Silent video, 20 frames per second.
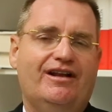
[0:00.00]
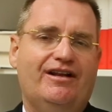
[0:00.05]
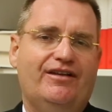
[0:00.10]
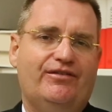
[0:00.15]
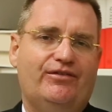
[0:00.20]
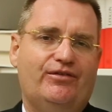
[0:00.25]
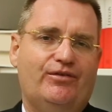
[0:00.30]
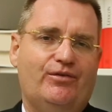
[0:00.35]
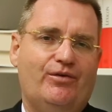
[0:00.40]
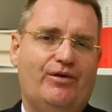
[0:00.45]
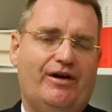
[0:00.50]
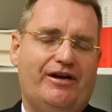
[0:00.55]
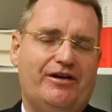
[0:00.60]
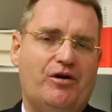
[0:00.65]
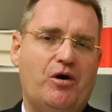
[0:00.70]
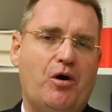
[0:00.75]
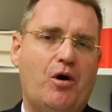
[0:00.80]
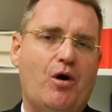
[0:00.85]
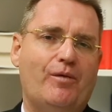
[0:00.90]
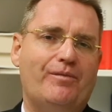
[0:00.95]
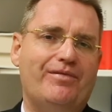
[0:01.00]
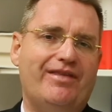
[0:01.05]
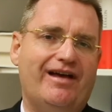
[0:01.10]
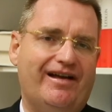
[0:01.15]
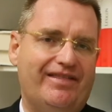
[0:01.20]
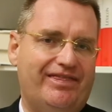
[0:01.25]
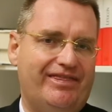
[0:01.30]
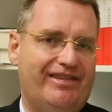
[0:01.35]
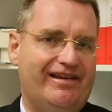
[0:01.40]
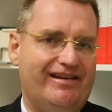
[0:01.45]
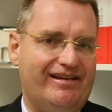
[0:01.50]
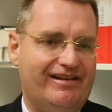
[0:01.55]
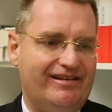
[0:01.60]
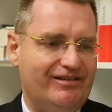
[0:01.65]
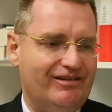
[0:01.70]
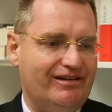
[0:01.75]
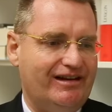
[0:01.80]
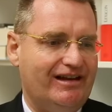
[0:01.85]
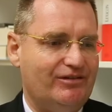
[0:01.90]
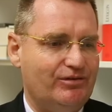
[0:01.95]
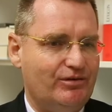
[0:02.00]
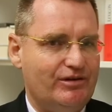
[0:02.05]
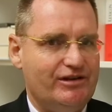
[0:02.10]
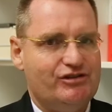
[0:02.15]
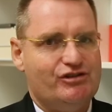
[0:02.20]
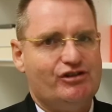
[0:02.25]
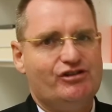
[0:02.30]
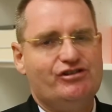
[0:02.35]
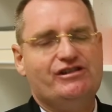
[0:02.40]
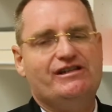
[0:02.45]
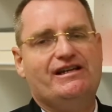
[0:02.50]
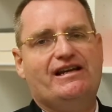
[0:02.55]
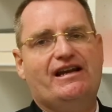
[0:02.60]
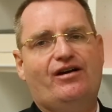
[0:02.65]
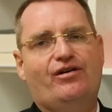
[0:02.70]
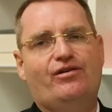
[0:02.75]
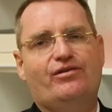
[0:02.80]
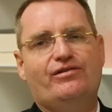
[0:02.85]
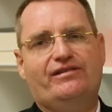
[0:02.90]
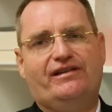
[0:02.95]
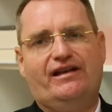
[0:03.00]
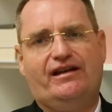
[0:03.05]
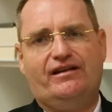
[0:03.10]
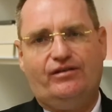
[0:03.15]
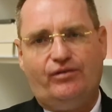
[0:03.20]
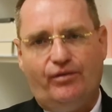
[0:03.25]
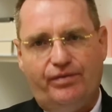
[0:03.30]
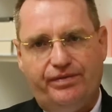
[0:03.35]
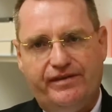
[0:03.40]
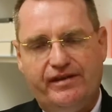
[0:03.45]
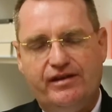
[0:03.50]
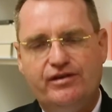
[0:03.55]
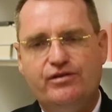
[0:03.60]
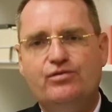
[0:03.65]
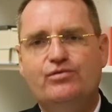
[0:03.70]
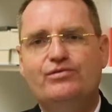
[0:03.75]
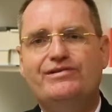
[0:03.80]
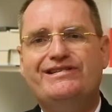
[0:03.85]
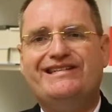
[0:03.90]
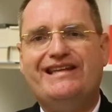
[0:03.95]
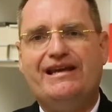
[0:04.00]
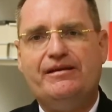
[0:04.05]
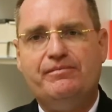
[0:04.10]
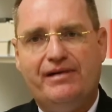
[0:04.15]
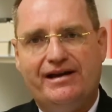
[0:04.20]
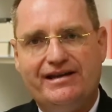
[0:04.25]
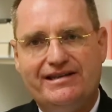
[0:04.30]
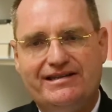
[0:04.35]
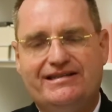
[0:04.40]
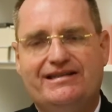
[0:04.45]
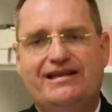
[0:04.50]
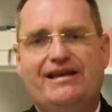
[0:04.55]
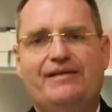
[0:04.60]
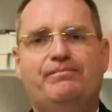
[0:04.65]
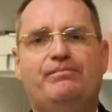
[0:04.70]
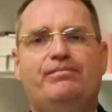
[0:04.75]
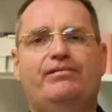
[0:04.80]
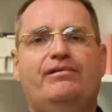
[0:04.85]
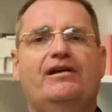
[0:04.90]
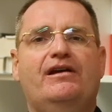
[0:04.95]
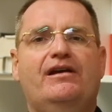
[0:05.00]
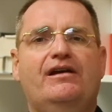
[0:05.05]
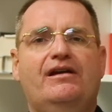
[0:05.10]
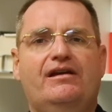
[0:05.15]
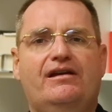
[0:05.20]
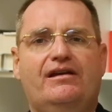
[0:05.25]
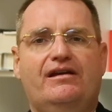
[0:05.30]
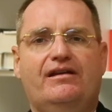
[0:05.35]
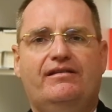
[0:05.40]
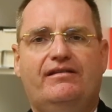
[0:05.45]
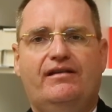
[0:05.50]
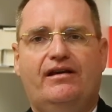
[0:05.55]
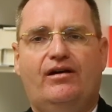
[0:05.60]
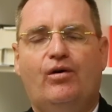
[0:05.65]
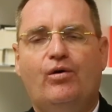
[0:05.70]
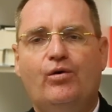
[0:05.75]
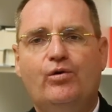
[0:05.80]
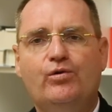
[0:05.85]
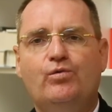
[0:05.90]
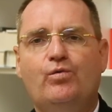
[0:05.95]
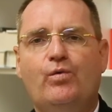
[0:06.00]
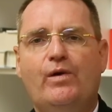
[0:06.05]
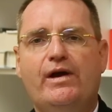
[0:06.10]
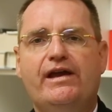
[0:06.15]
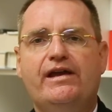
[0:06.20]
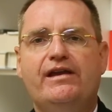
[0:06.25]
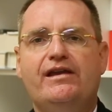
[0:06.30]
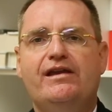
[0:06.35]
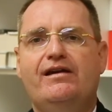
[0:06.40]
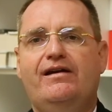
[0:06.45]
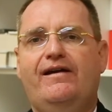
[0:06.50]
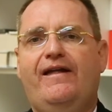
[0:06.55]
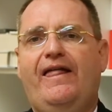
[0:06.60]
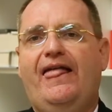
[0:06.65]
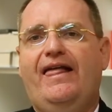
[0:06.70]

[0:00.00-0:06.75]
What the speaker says: So I hope that the Catholic Church in Laos can continue step by step in their own way